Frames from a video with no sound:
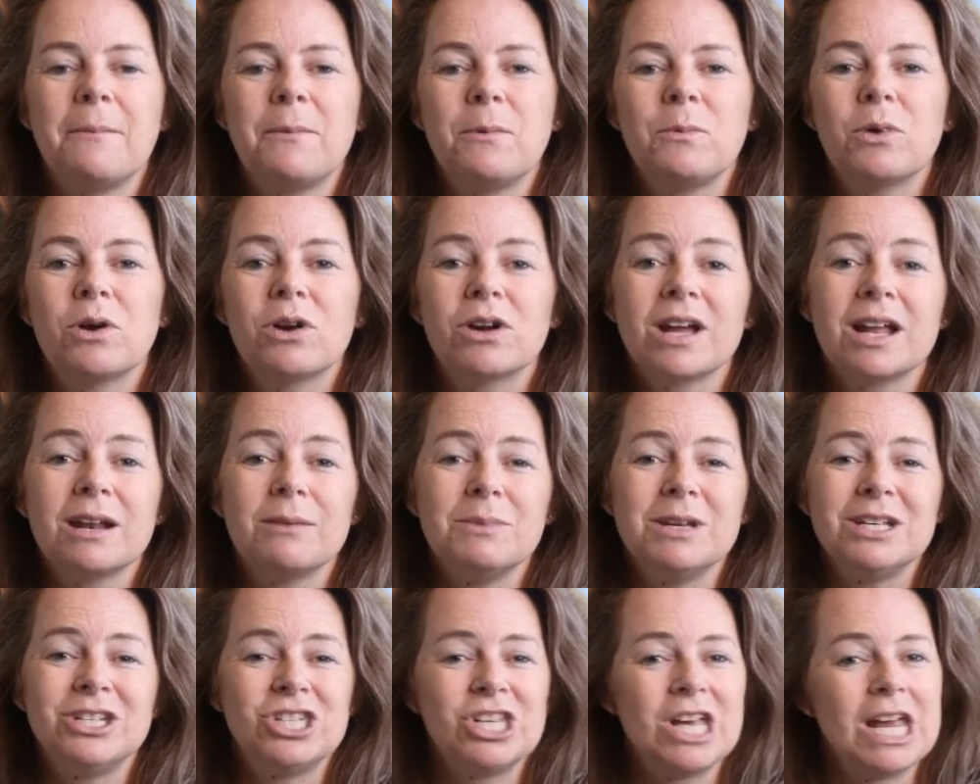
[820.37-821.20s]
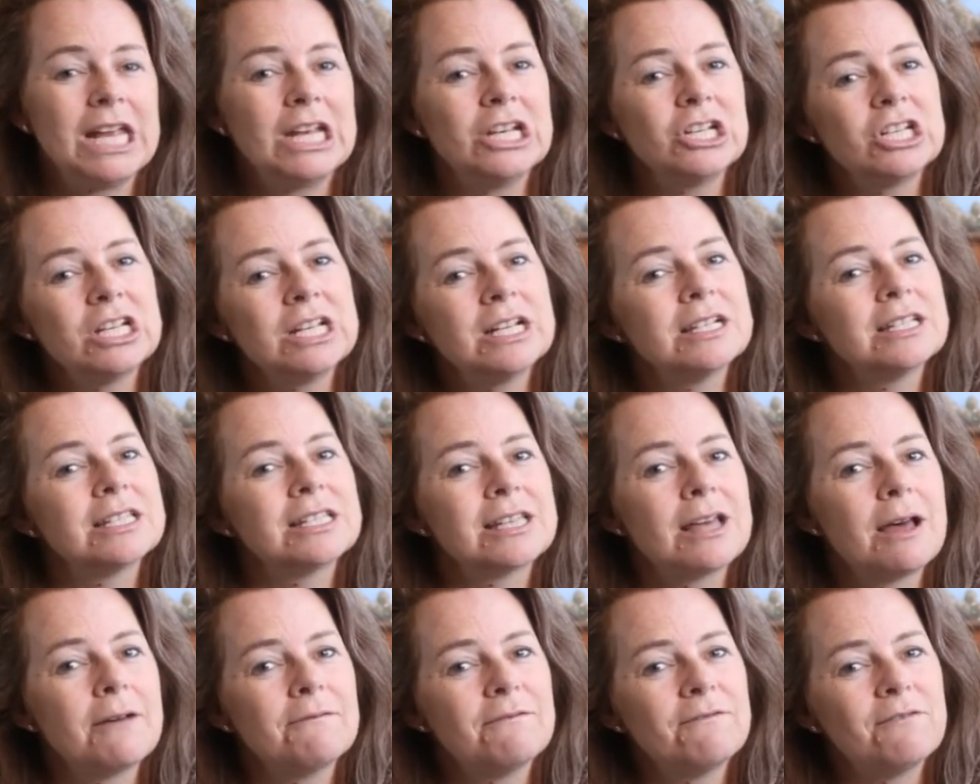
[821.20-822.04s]
We're going to be changing
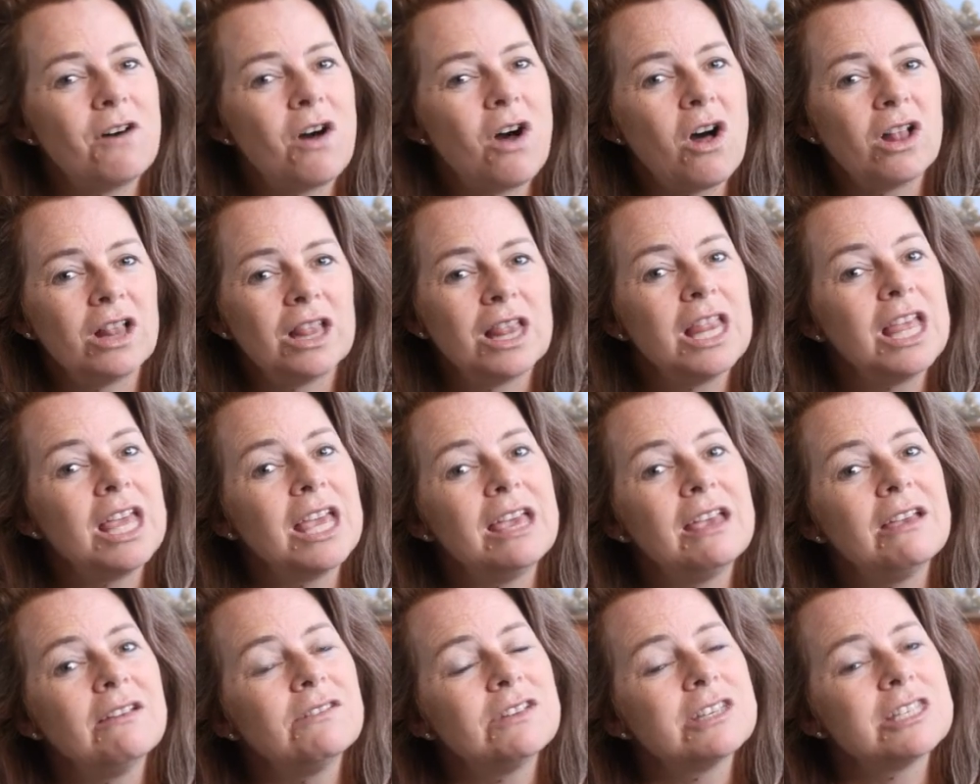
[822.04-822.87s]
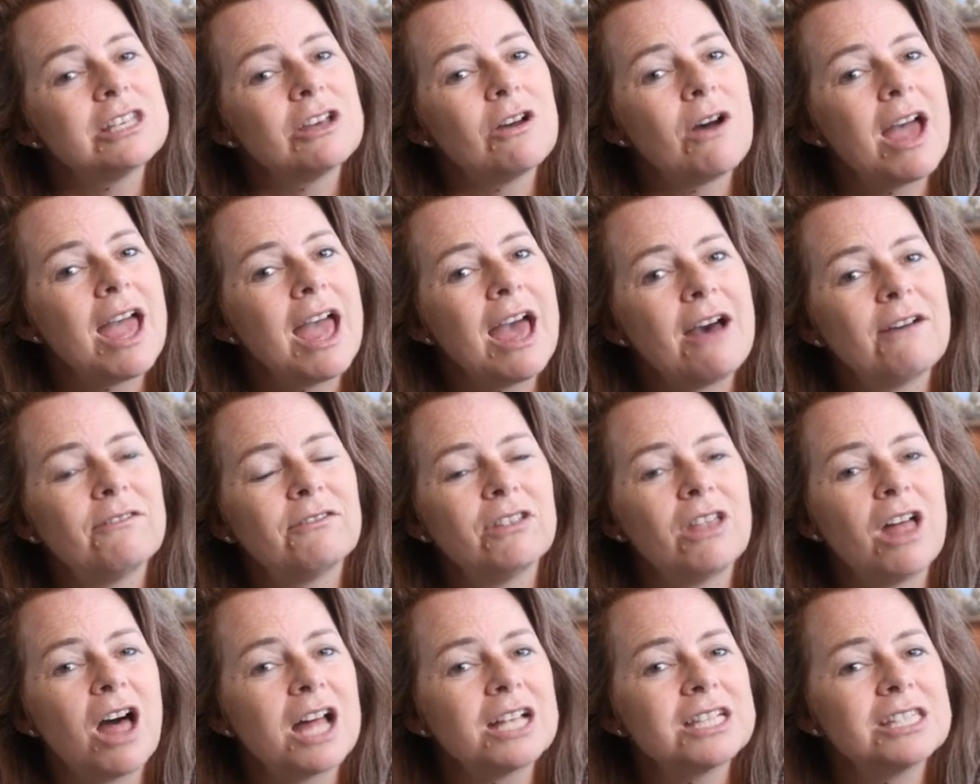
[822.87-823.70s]
some fall leaves. So I have
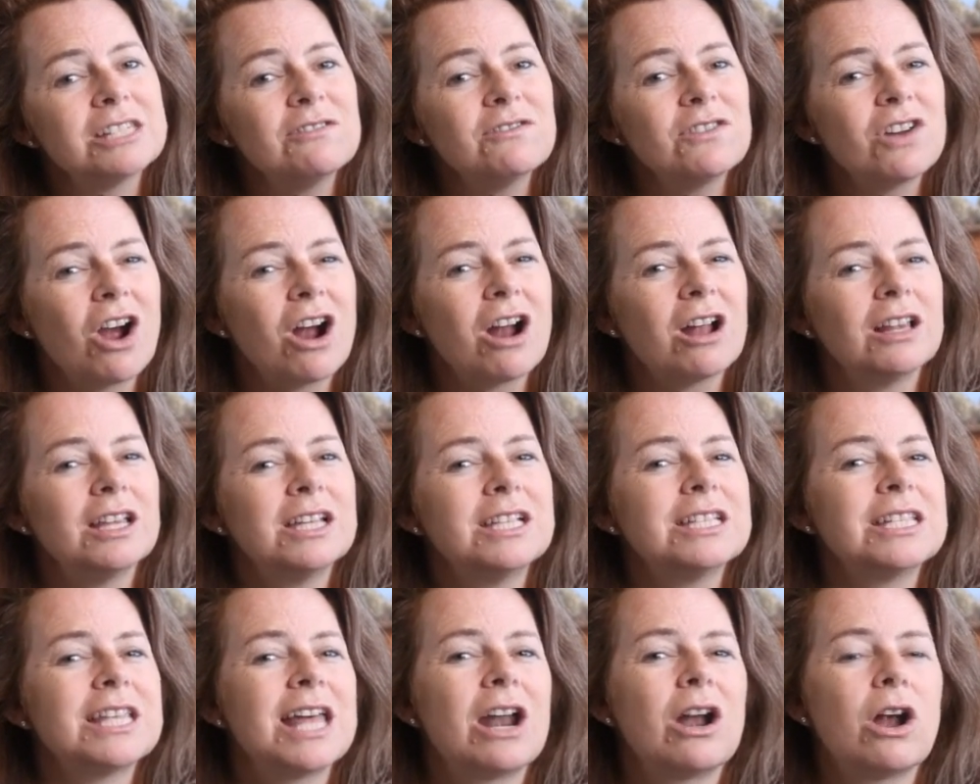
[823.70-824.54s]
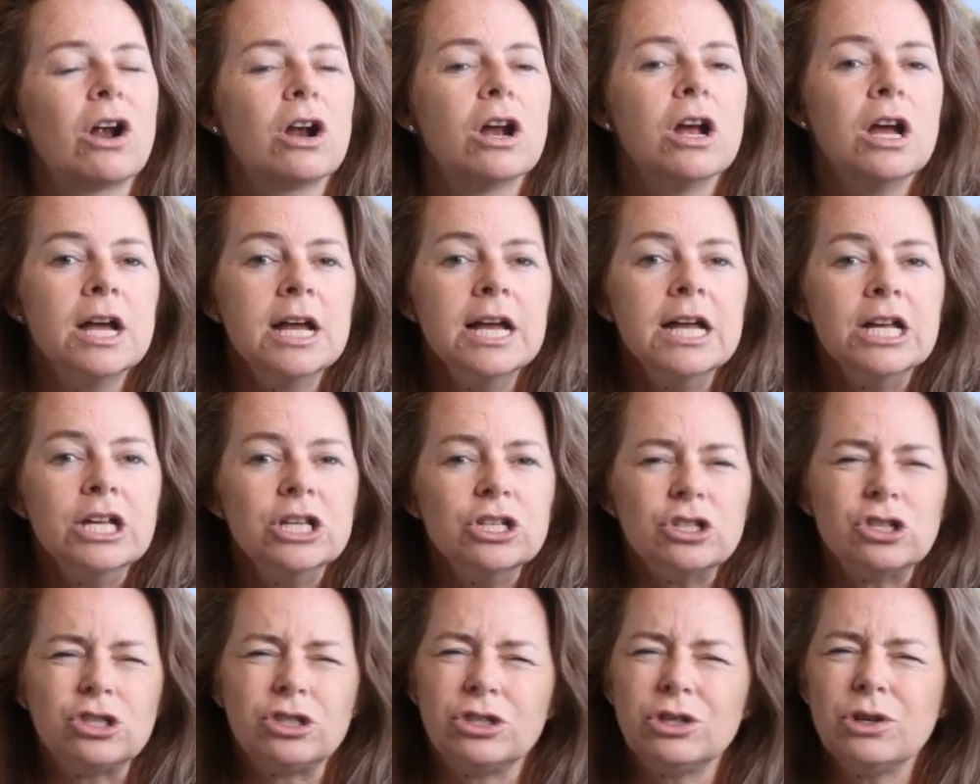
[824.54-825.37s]
lots of garlands that are
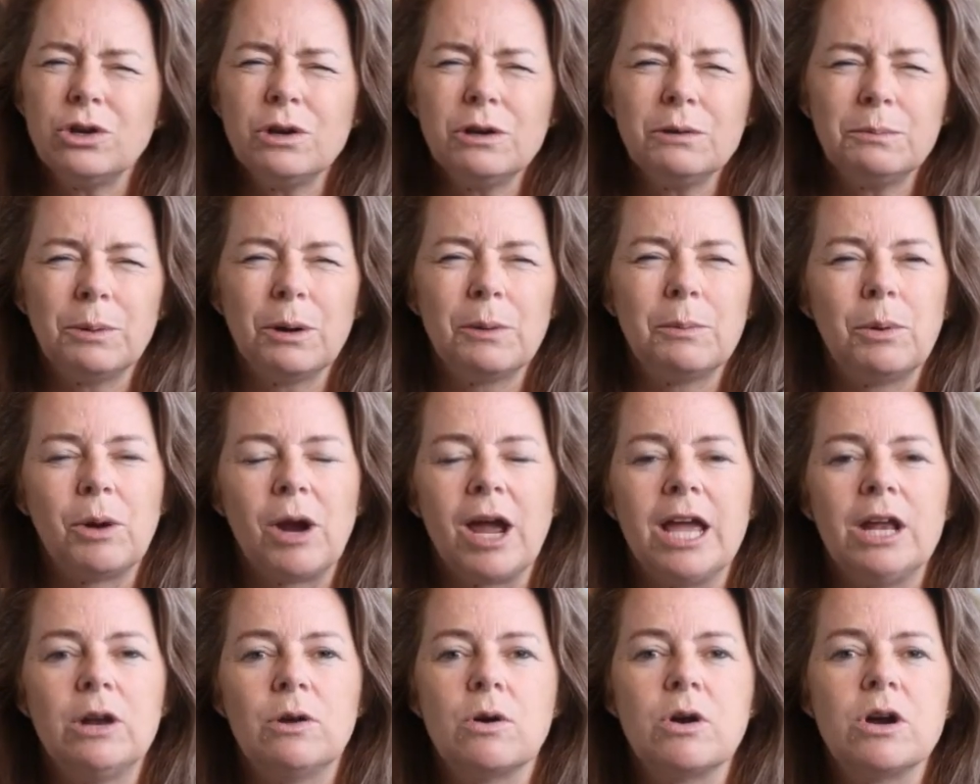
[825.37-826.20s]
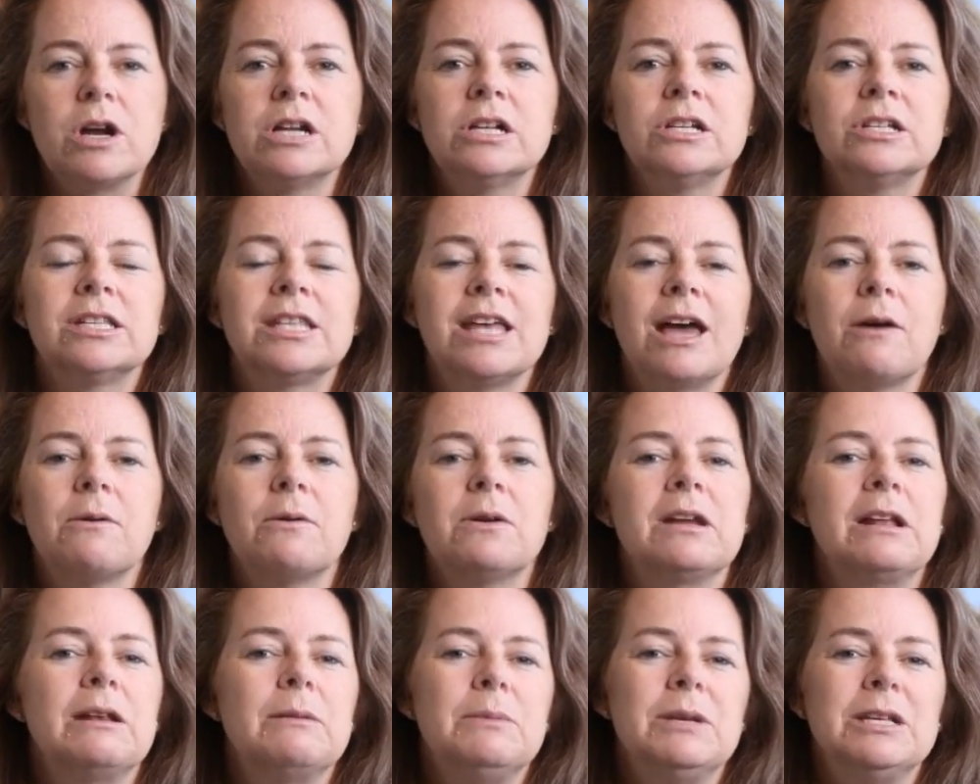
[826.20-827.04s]
super bright orange that we're
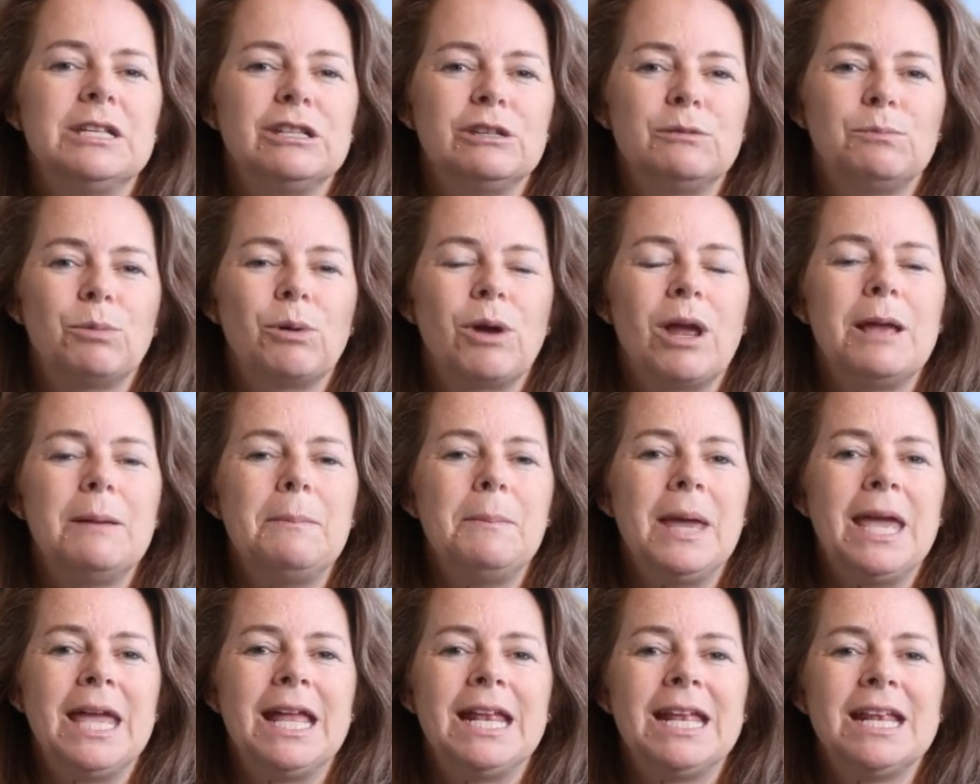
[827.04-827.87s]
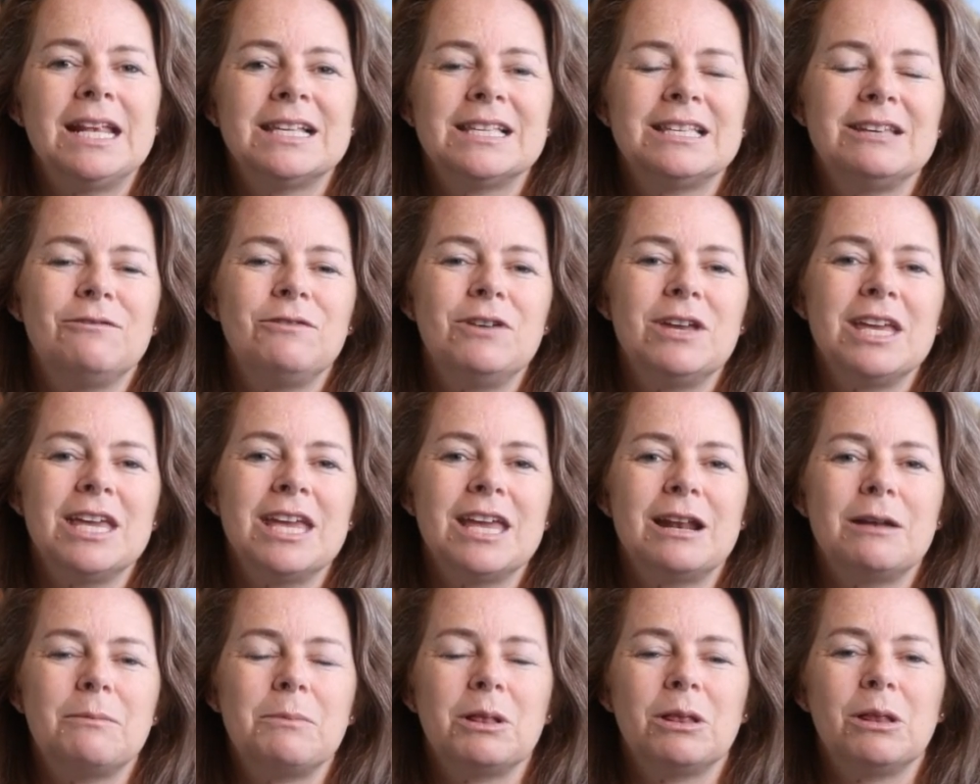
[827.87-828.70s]
going to be spray painting and see if we can
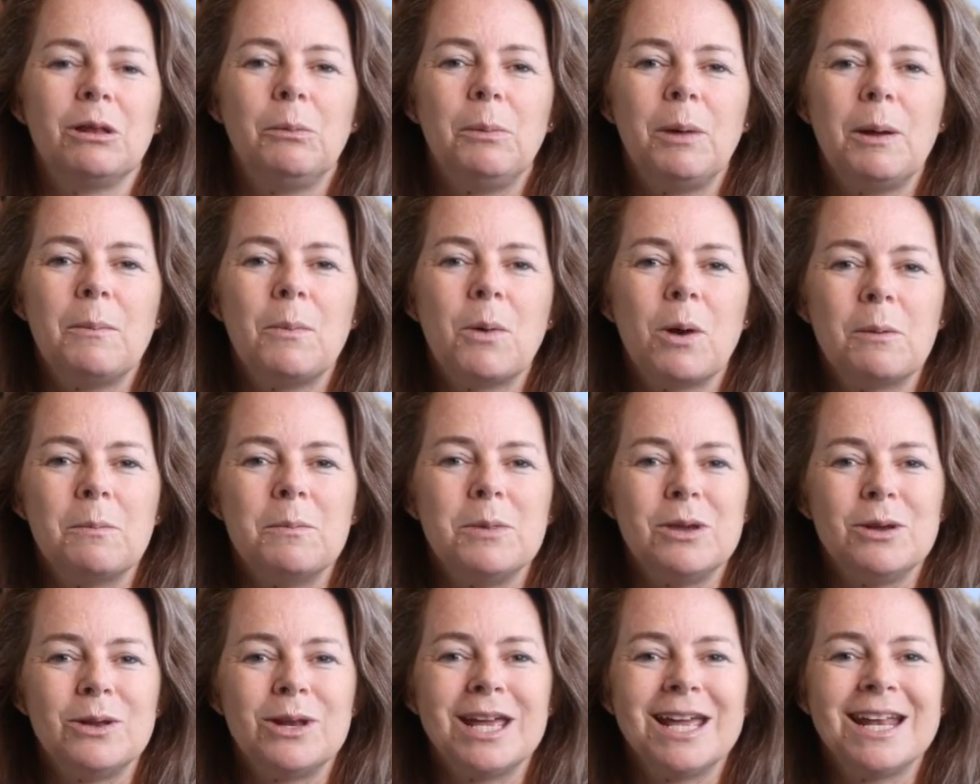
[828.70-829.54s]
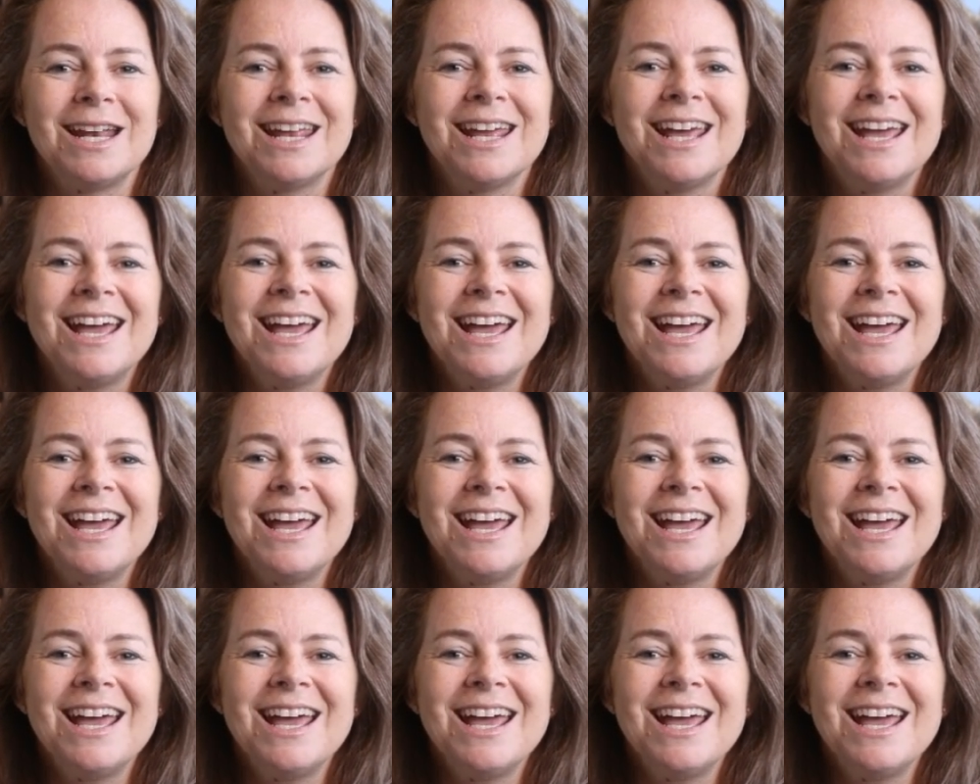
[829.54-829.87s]
get them a little bit more muted.